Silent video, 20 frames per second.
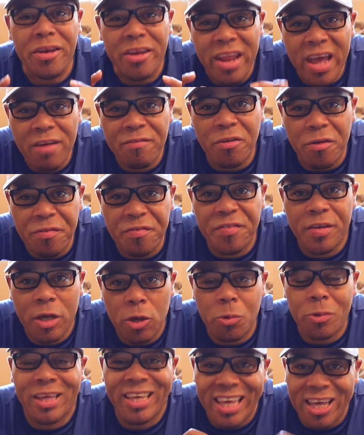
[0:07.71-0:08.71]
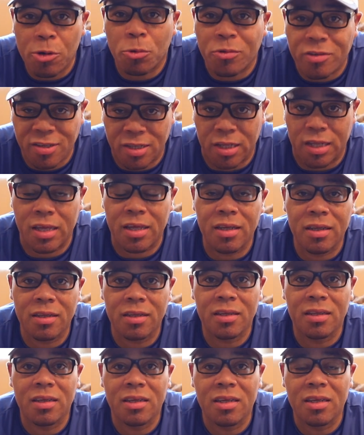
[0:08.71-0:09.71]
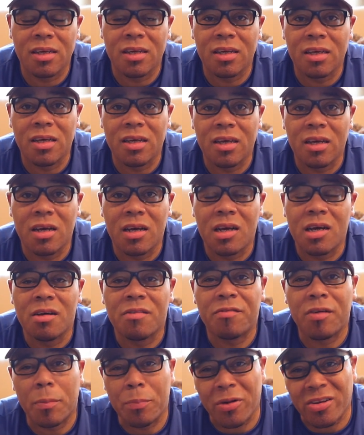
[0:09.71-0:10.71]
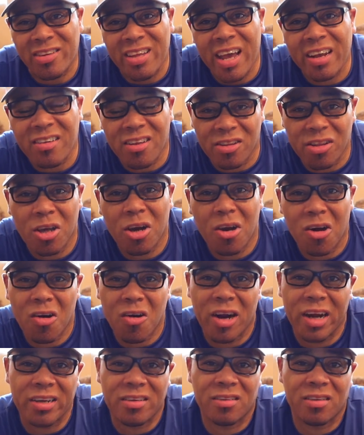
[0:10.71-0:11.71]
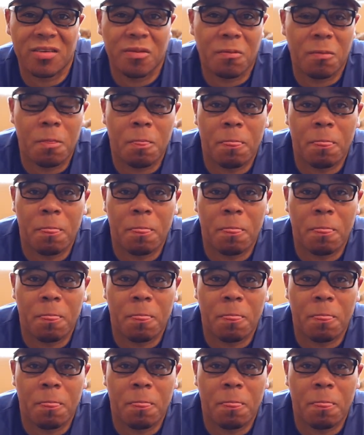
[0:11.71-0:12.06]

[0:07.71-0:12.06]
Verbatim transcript: Never feel guilty for protecting your heart.